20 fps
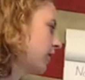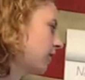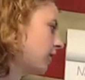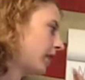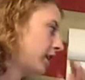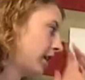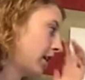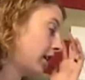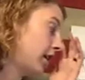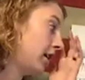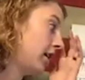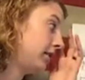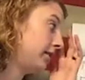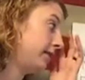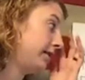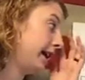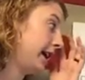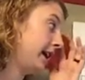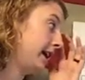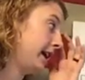on our
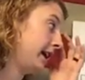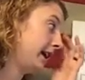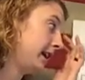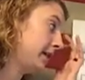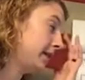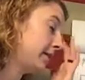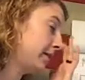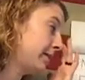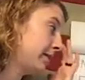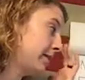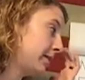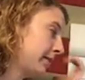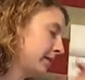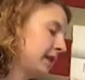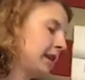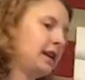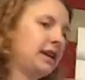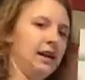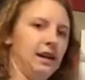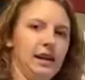writing.
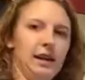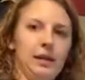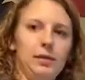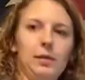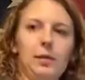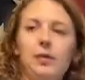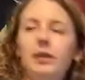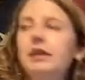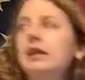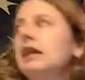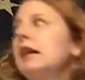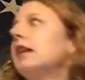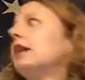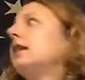Give me 1 second.